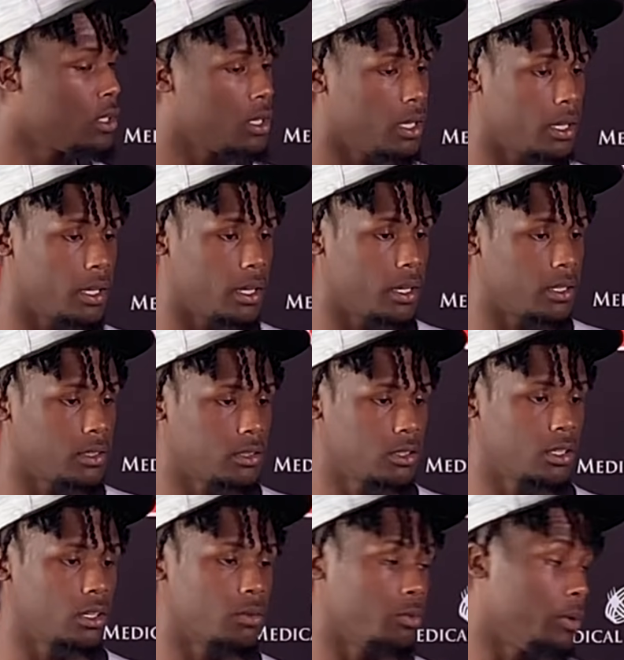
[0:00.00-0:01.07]
And, you
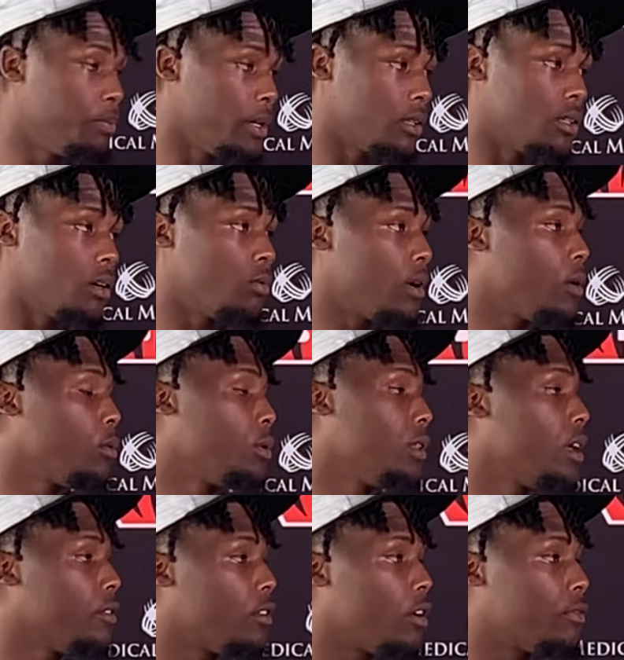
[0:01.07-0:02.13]
know, we picked up right where we
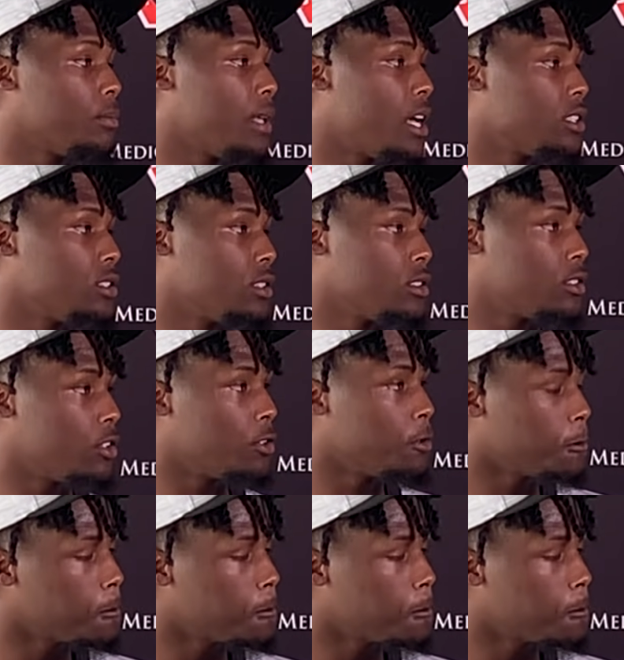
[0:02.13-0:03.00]
left off from last year, so.